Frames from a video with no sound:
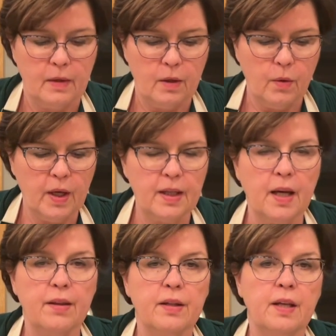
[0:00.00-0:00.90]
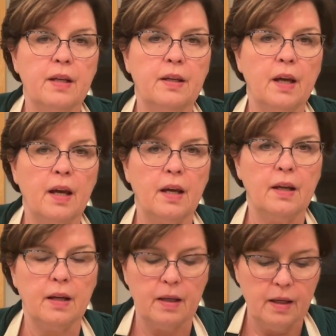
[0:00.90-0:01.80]
Okay, now the king
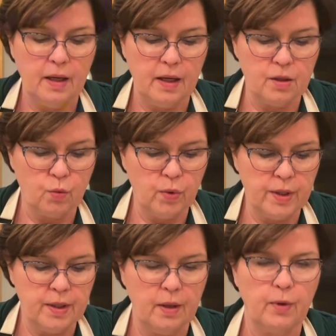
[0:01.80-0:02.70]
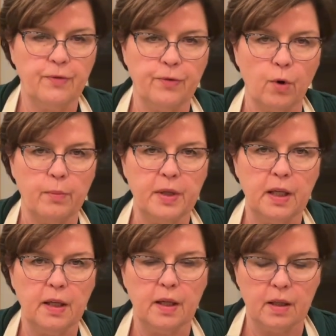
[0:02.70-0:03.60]
cake has risen and we've formed
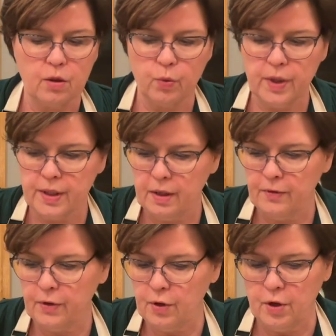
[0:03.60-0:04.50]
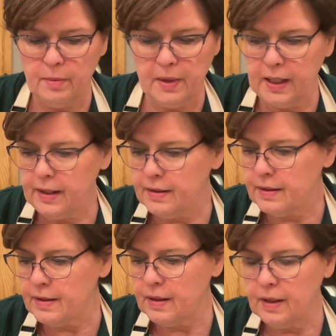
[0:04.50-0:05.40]
it and it's risen for 30
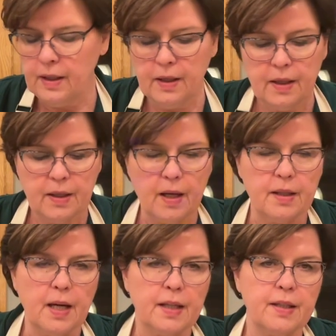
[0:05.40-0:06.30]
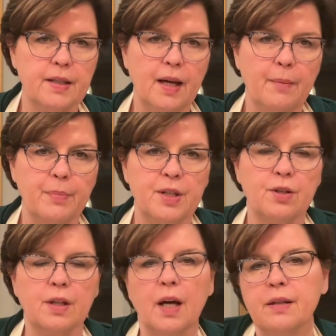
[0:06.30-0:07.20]
minutes. Now the next step is
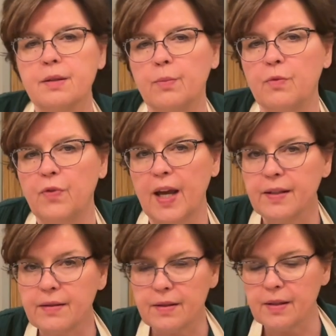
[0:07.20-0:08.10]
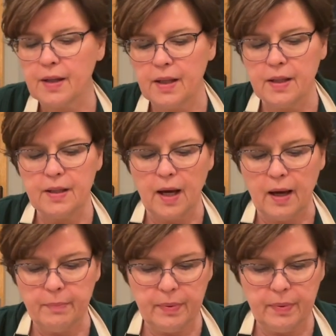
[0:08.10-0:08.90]
to cut some vents in the top.